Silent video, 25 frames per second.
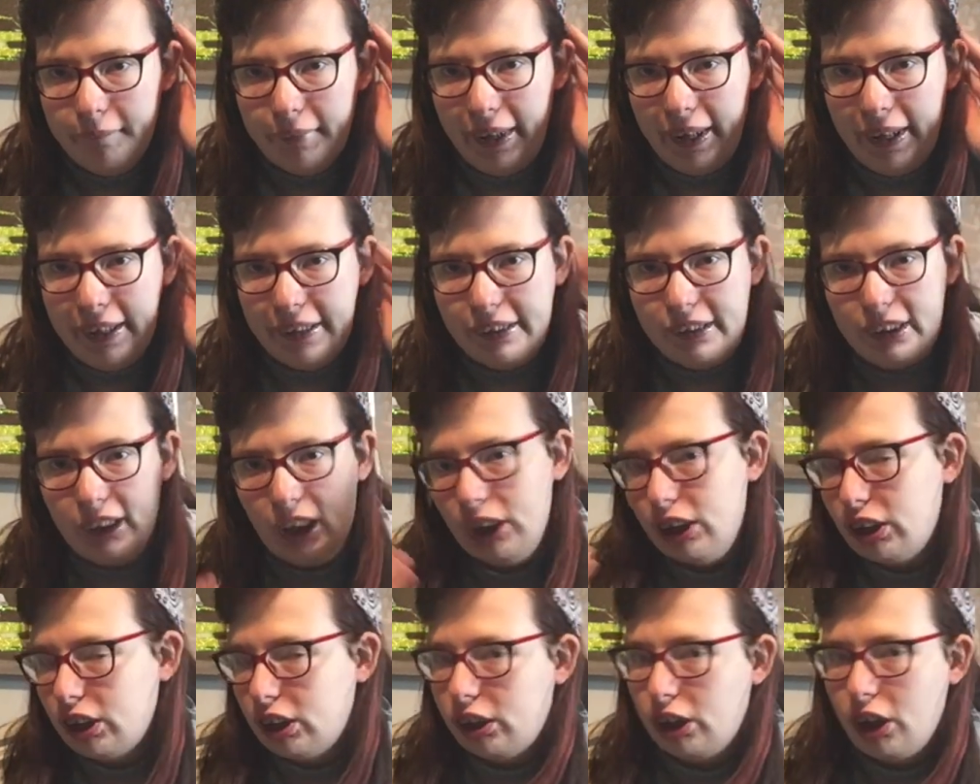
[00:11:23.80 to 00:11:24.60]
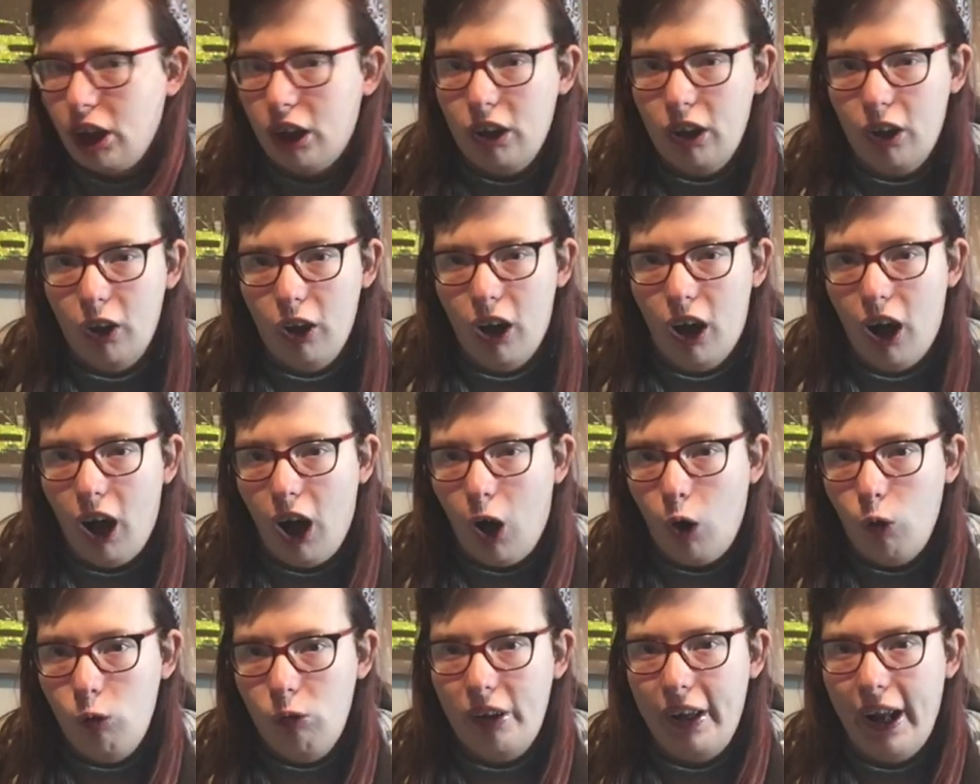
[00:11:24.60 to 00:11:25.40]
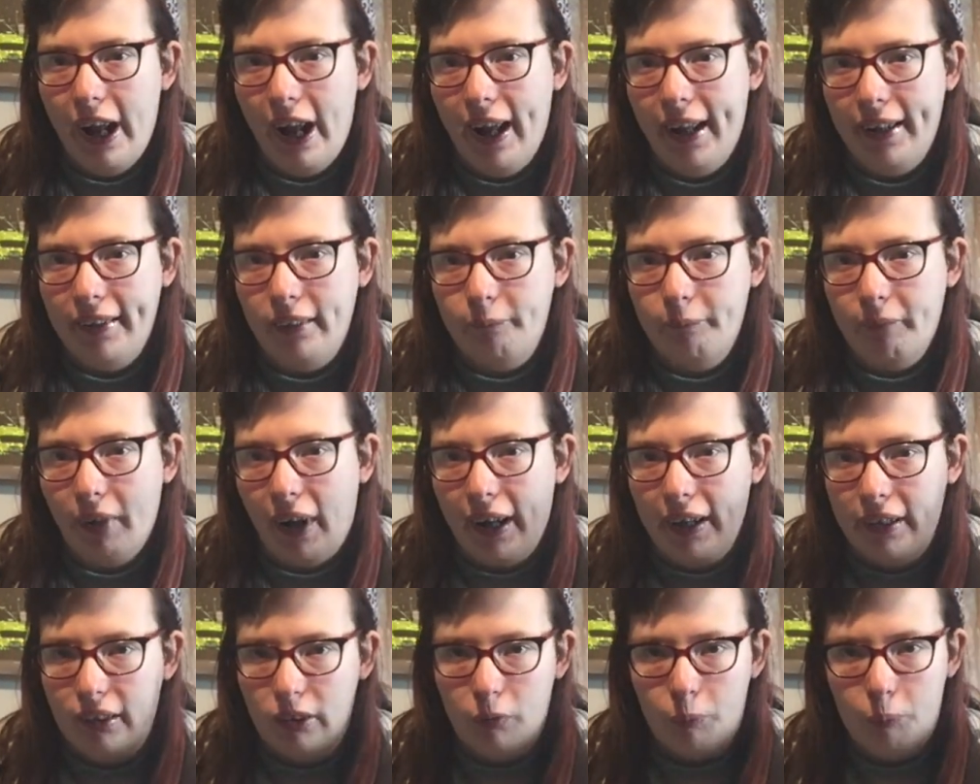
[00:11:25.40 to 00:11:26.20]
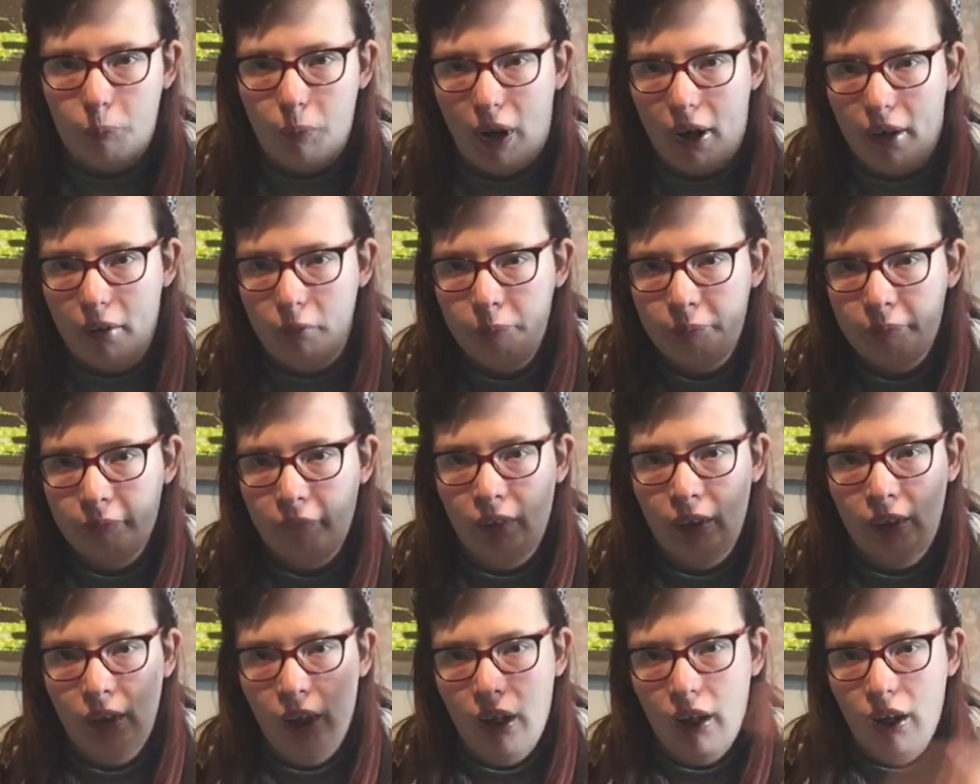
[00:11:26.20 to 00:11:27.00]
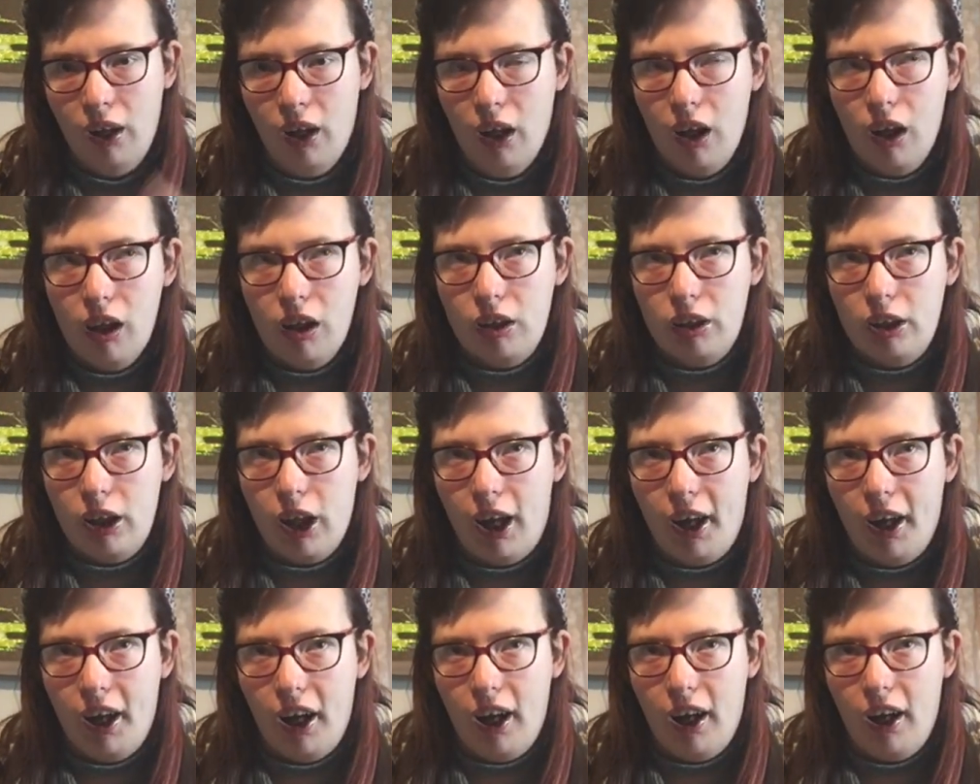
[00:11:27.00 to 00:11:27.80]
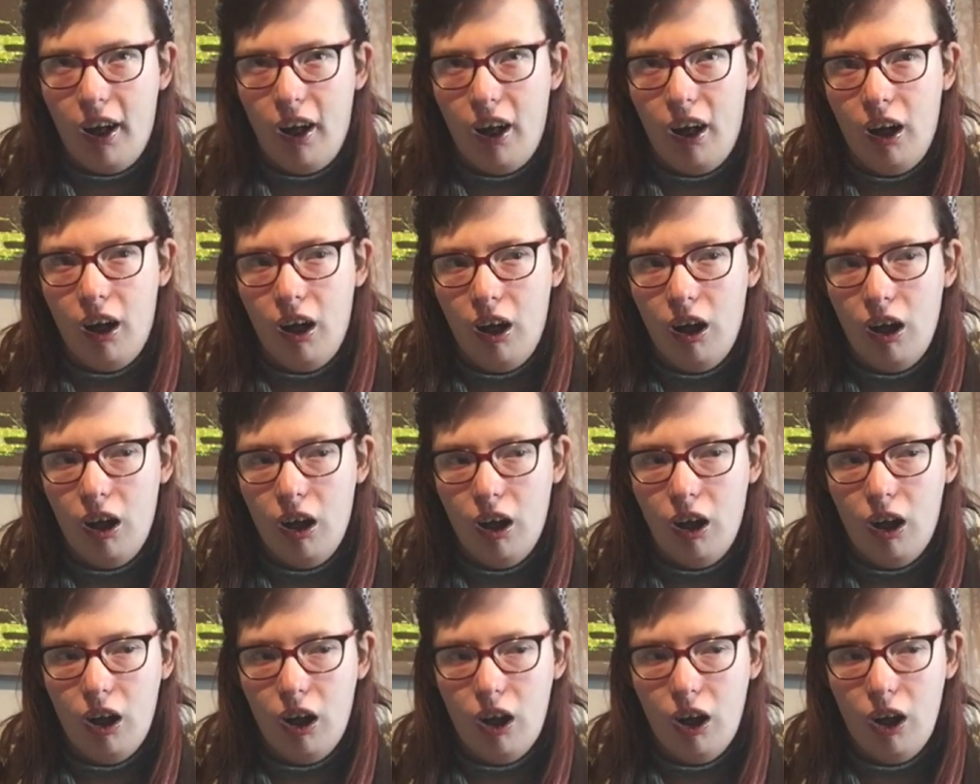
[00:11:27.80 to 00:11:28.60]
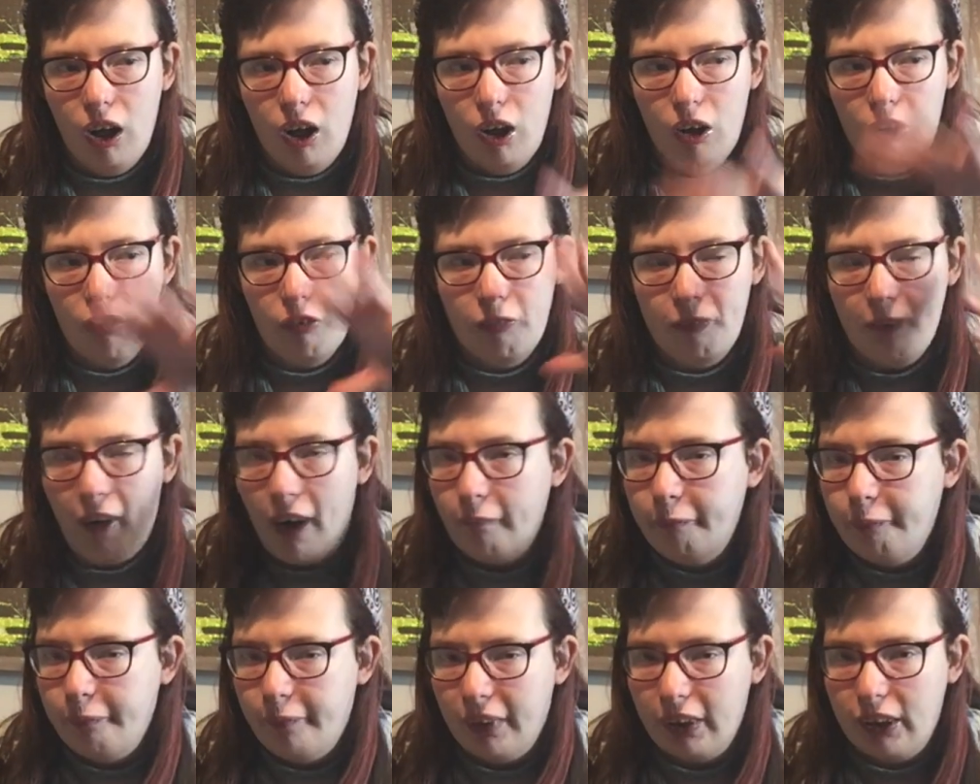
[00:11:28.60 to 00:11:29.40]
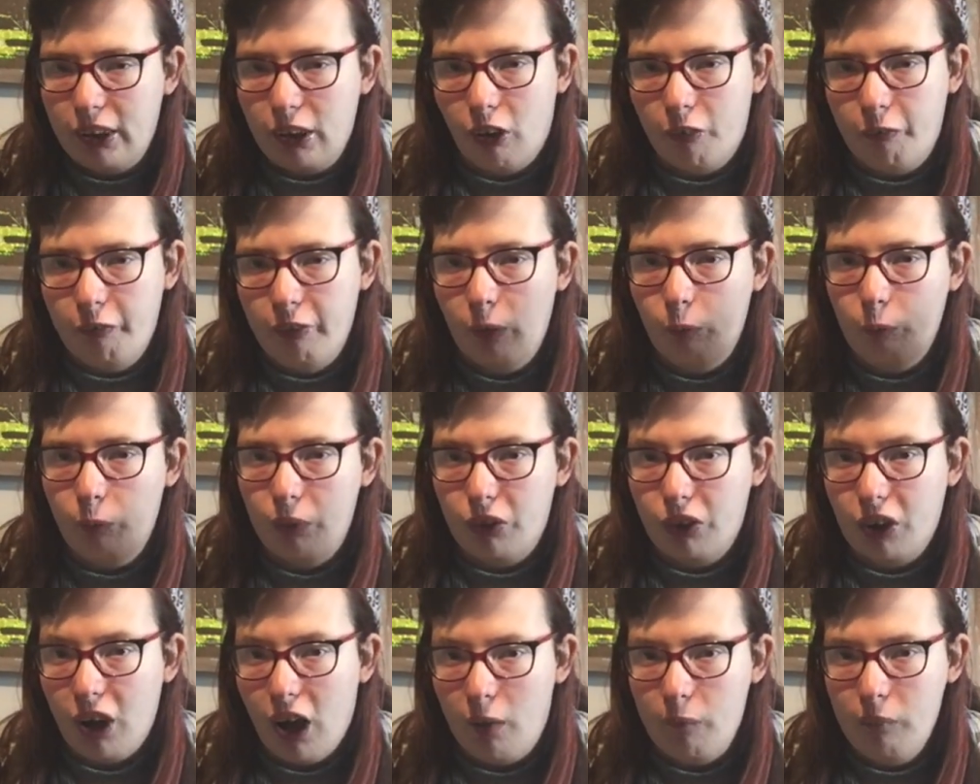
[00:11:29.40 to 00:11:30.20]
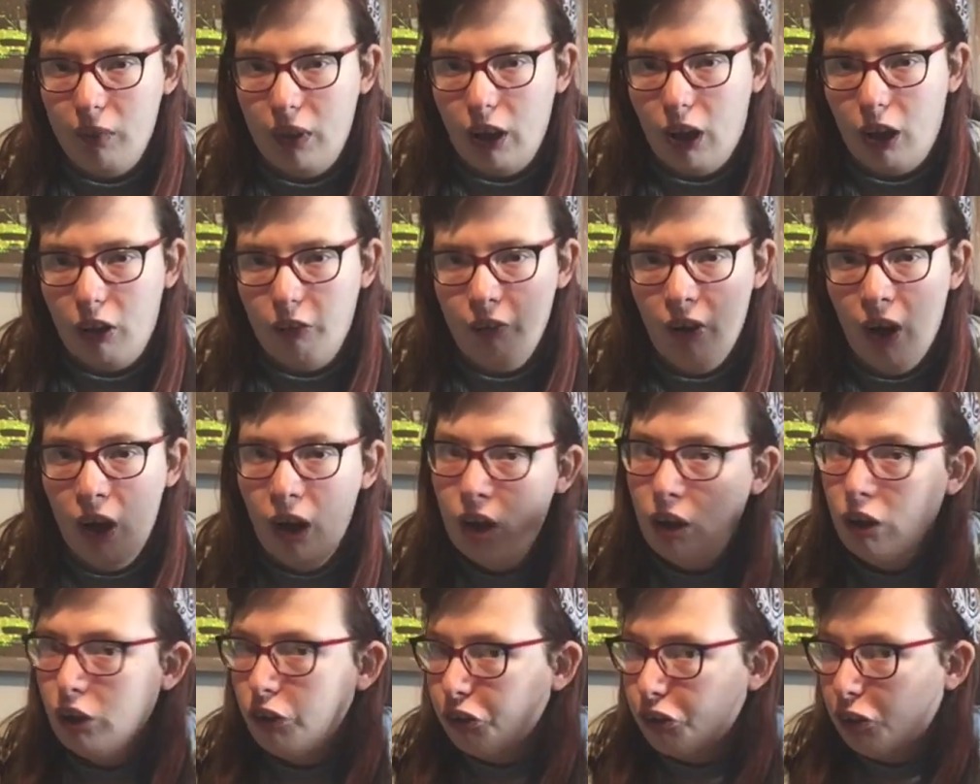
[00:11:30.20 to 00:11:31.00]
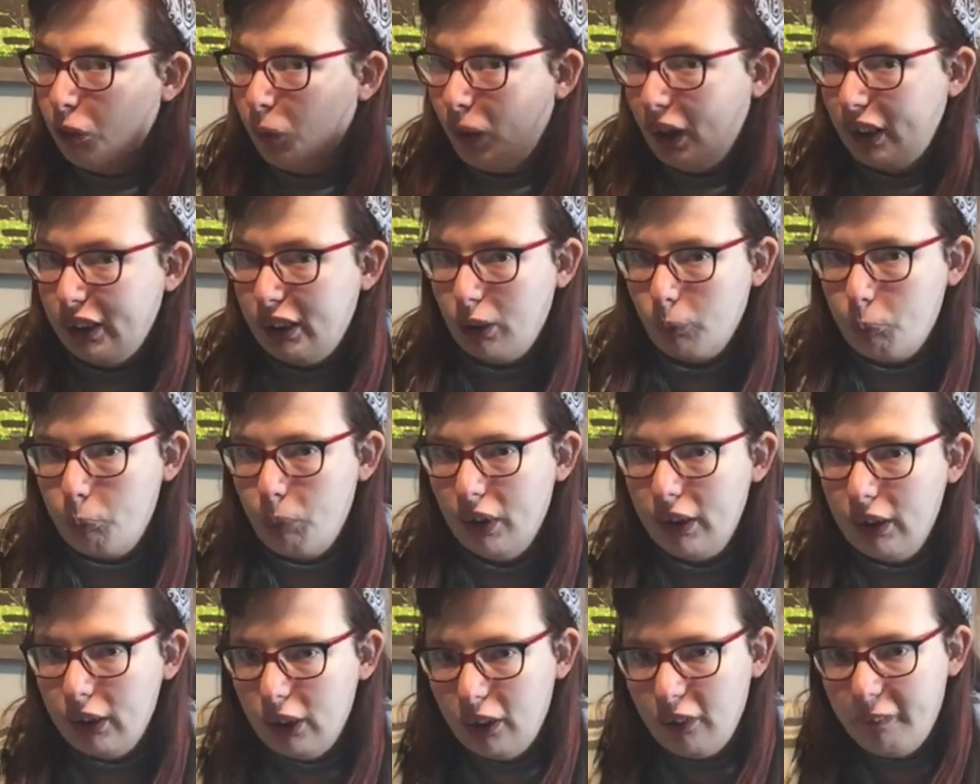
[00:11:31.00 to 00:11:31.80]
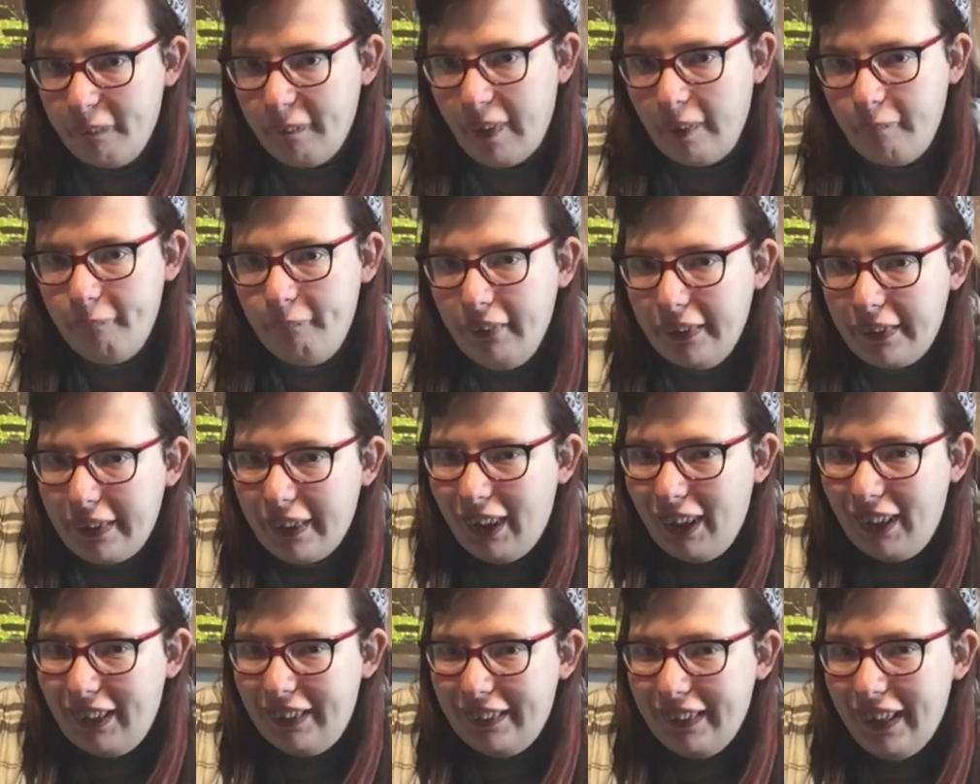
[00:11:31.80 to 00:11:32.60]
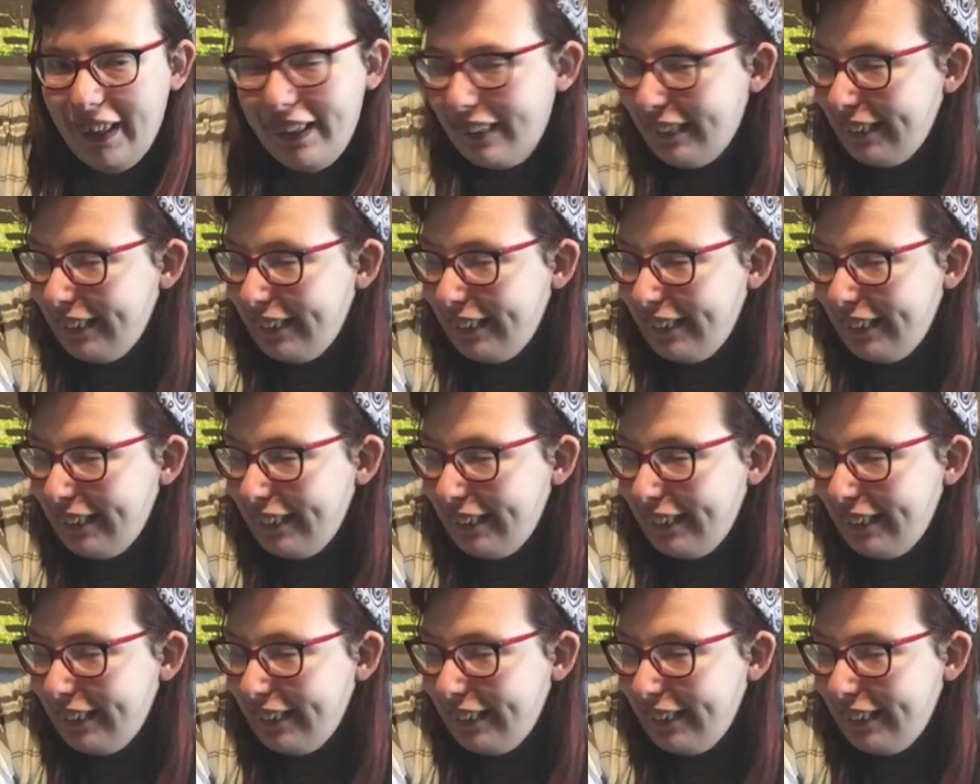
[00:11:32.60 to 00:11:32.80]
it's just the old headband, but the fabric of it was coming off, so I just put new fabric on.